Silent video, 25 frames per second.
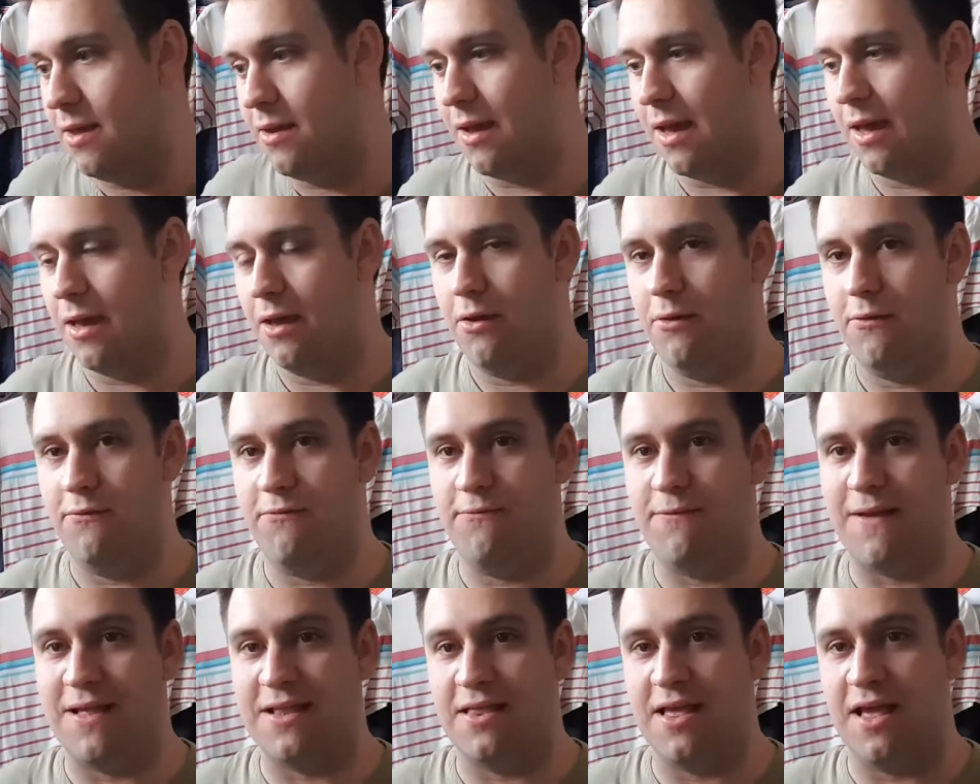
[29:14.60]

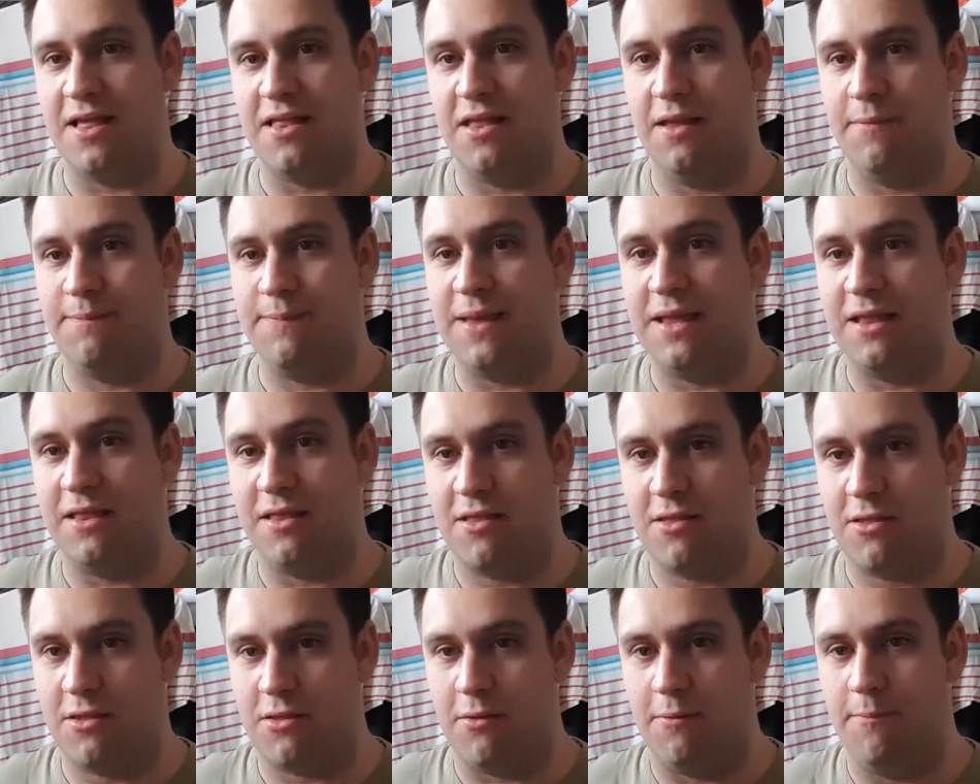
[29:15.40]
Fantastic
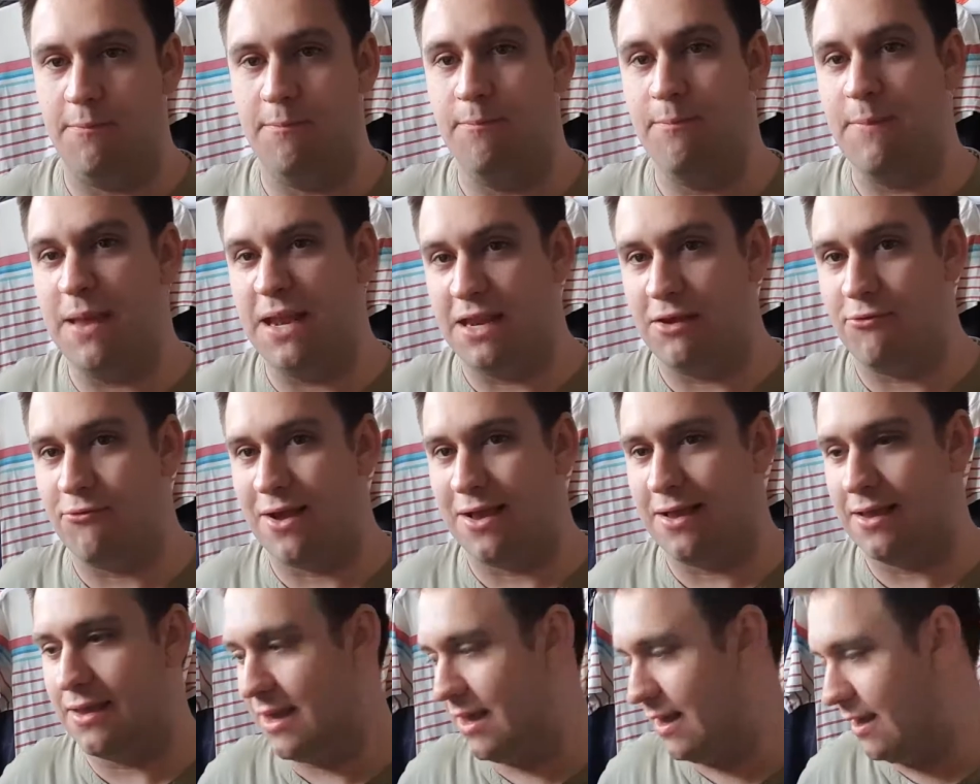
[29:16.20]
Beasts mini
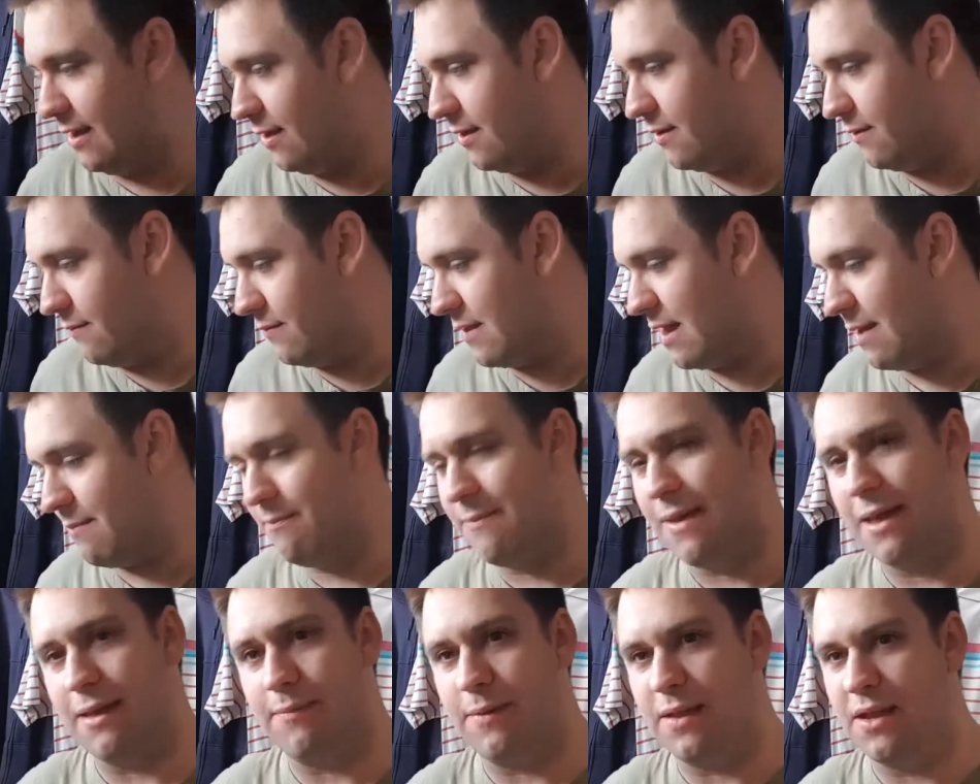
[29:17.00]
ranking that
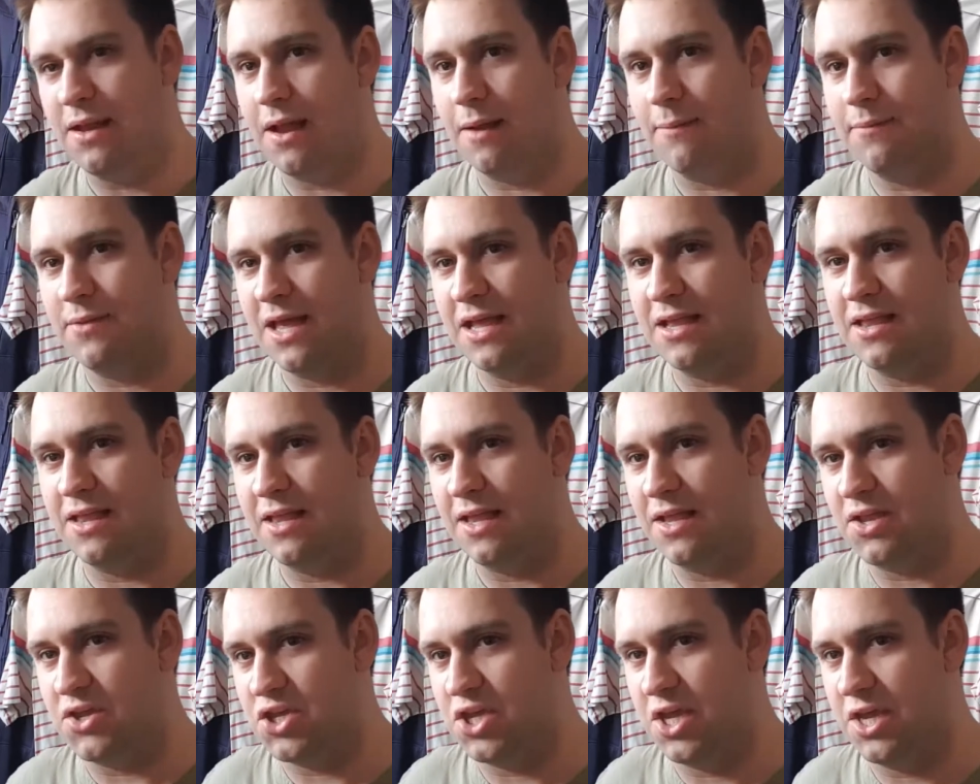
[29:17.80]
may be updated
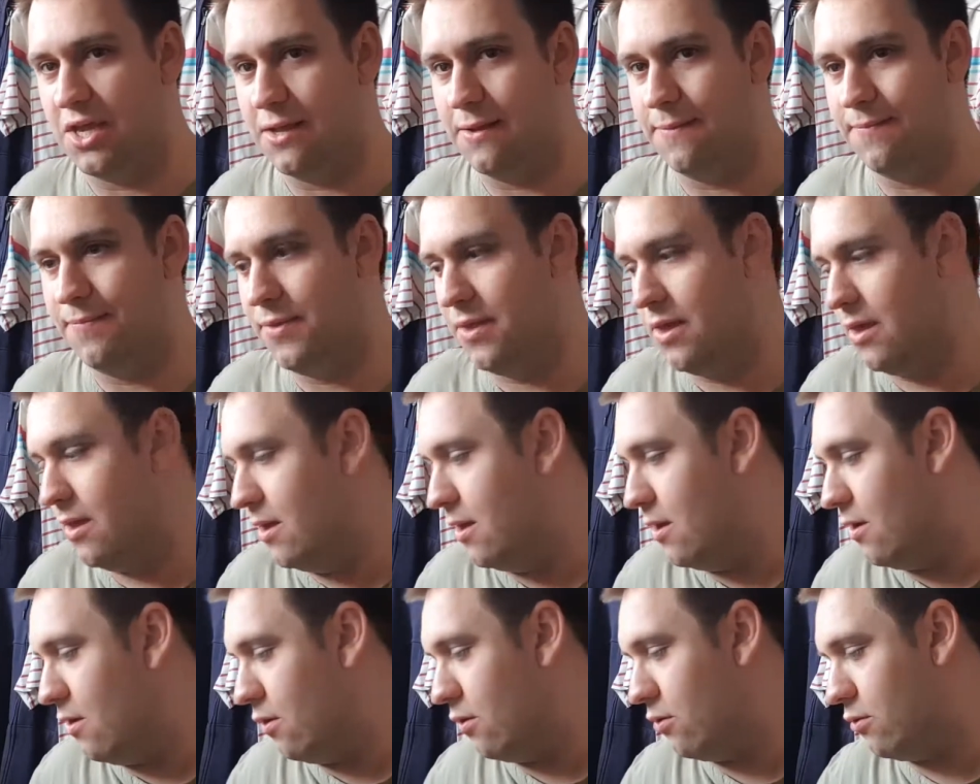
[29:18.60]
each year
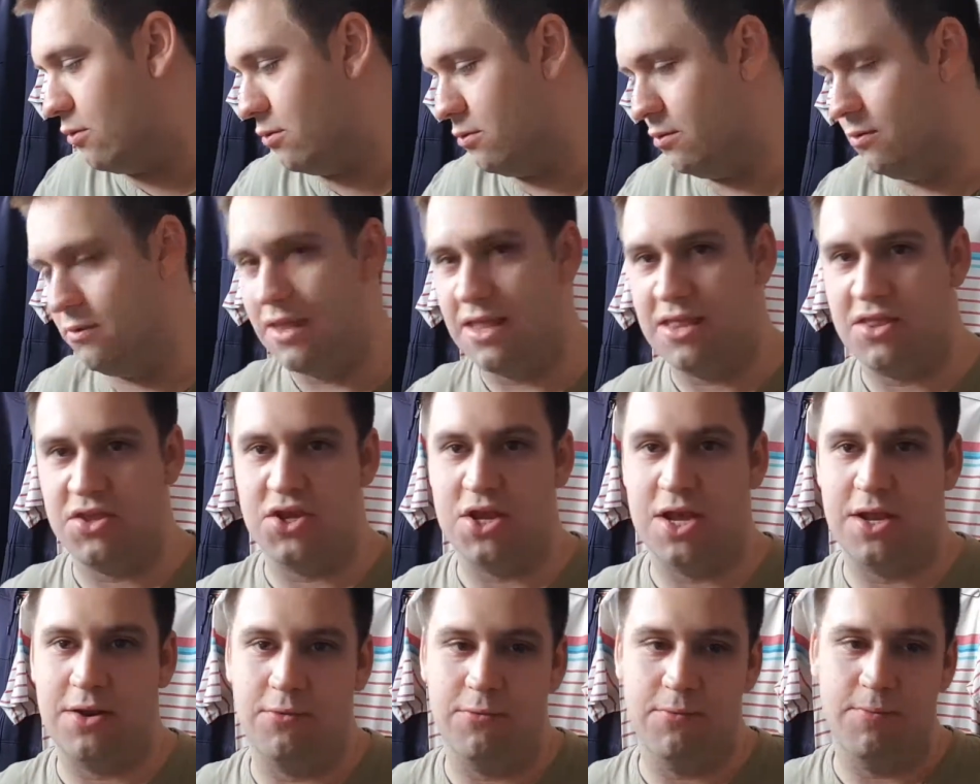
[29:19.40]
on this
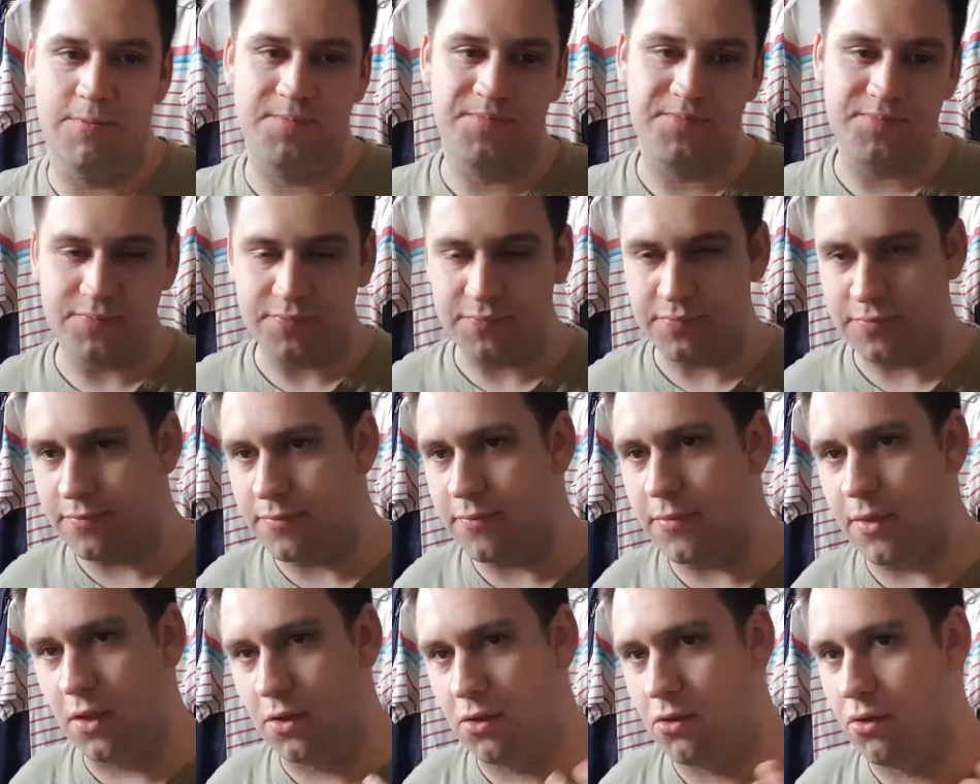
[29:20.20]
channel,
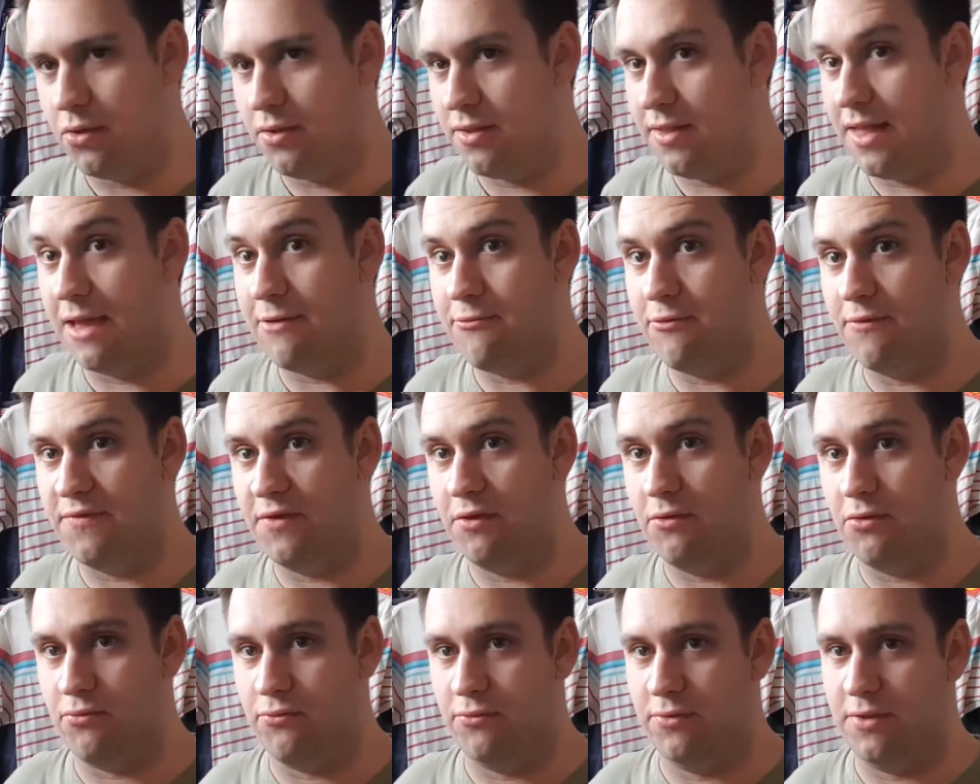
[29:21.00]
because their
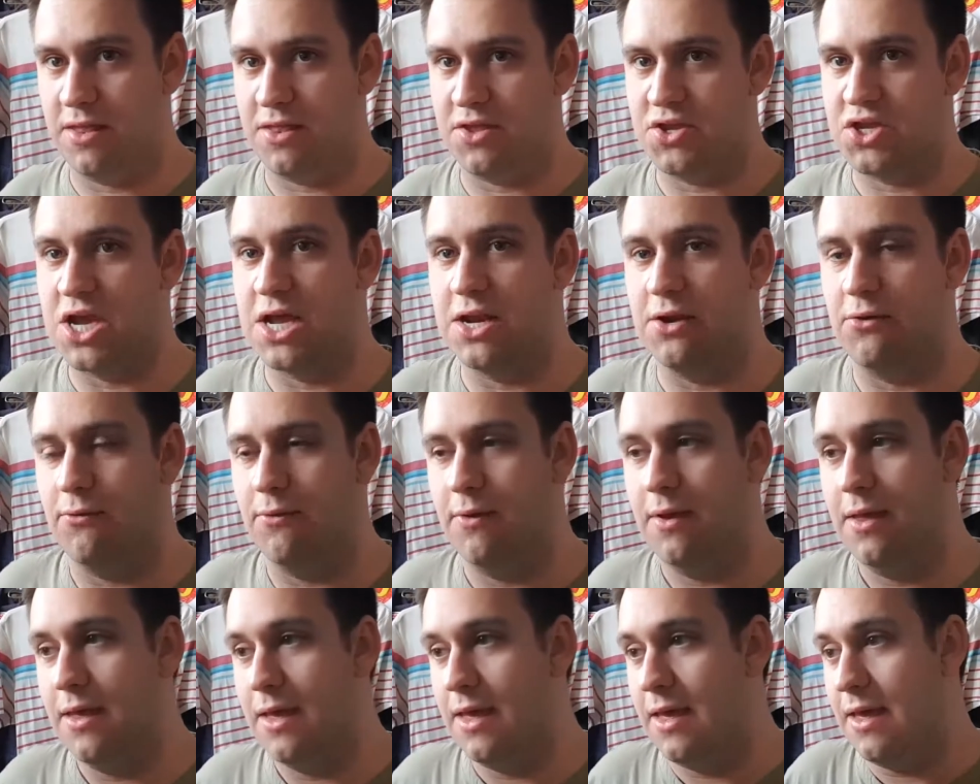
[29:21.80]
reviews are on this channel.